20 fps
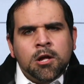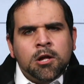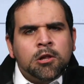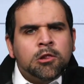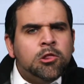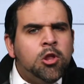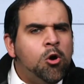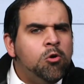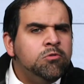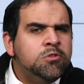
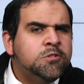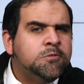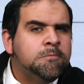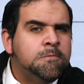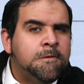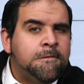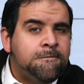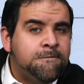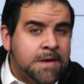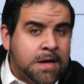Loans from
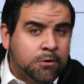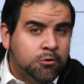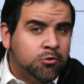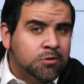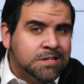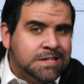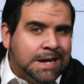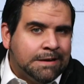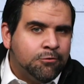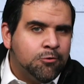the federal
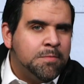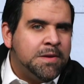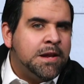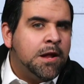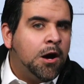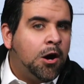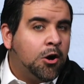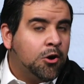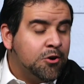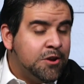government
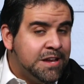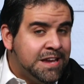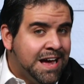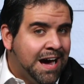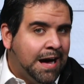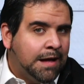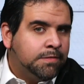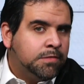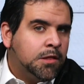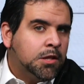are
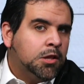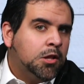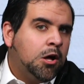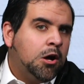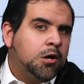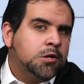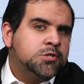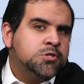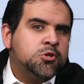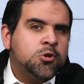not the
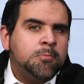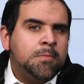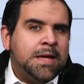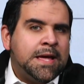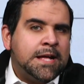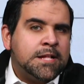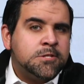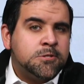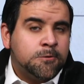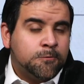long-term
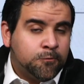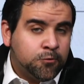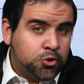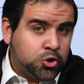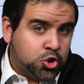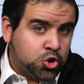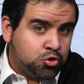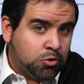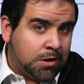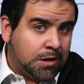answer for
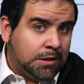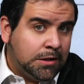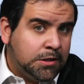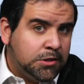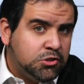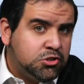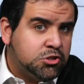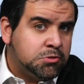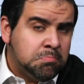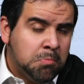struggling
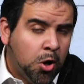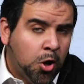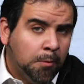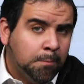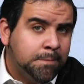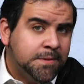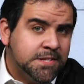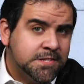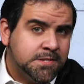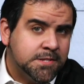small
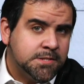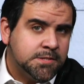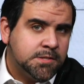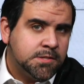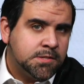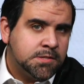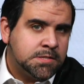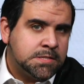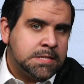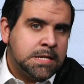
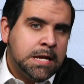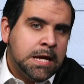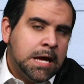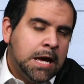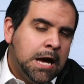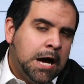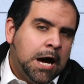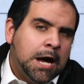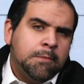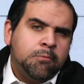businesses.
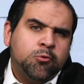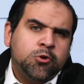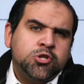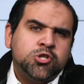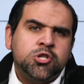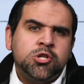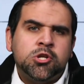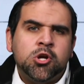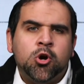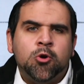I'm
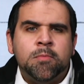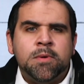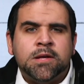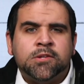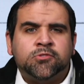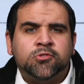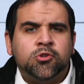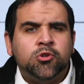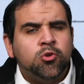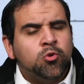Christian
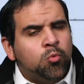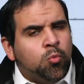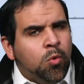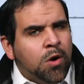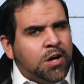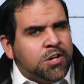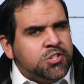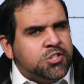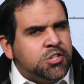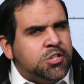Gomez, and you're
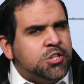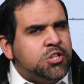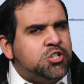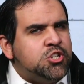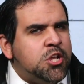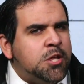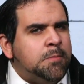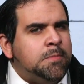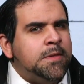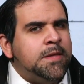watching
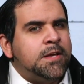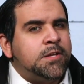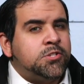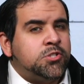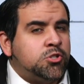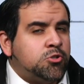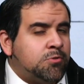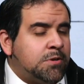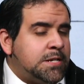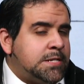JBS
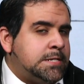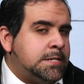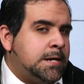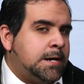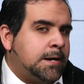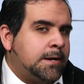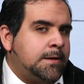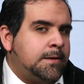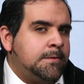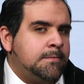Straight
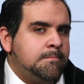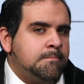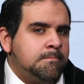Talk.